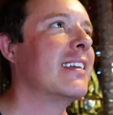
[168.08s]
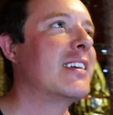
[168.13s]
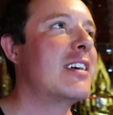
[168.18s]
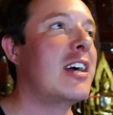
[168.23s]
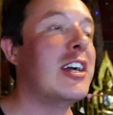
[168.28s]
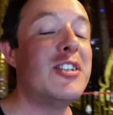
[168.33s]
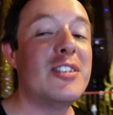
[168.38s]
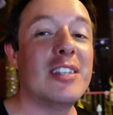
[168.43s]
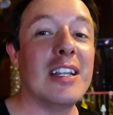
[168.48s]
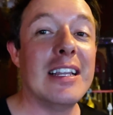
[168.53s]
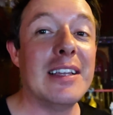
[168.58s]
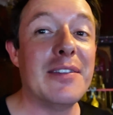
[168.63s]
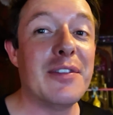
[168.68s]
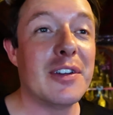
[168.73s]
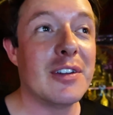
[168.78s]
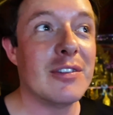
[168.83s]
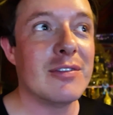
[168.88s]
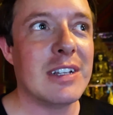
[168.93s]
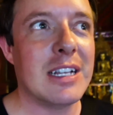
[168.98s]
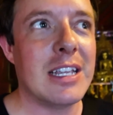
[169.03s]
I used to live
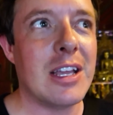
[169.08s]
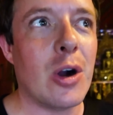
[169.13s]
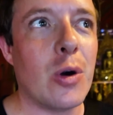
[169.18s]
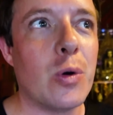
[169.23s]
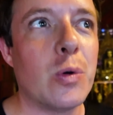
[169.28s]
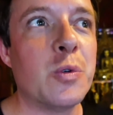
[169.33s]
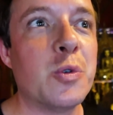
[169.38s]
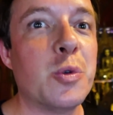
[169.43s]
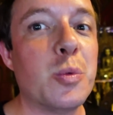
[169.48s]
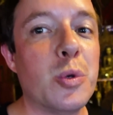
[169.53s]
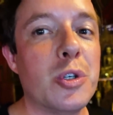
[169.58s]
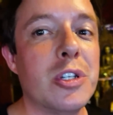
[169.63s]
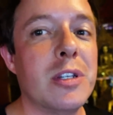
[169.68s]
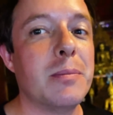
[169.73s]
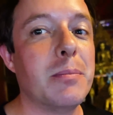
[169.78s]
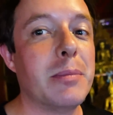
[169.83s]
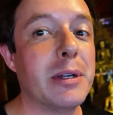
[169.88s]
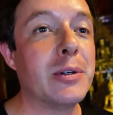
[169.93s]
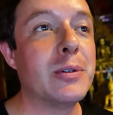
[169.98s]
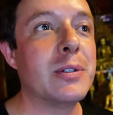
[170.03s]
in a really old
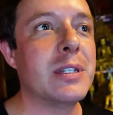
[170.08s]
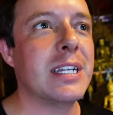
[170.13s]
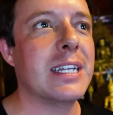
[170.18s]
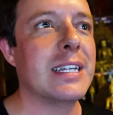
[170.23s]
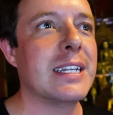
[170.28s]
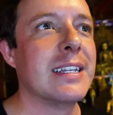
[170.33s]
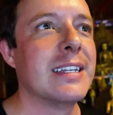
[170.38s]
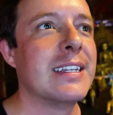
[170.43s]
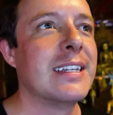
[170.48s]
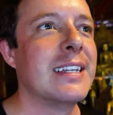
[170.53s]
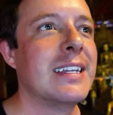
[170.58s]
wooden building,